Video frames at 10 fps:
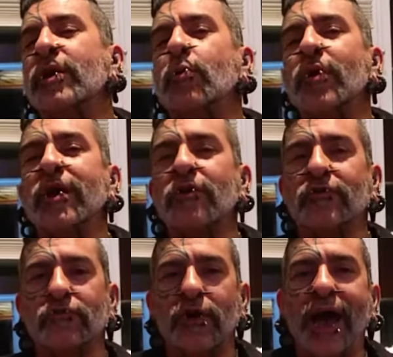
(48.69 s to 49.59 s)
aware
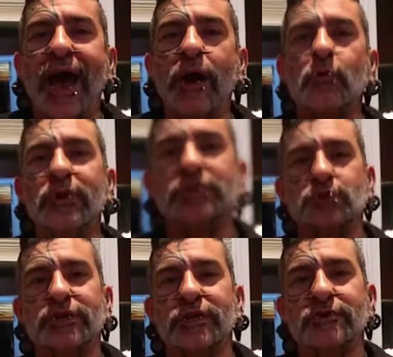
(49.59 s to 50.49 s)
of how we
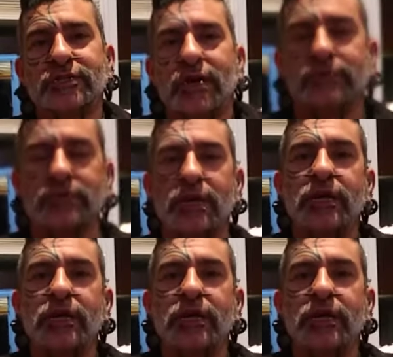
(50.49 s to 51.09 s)
treat ourselves.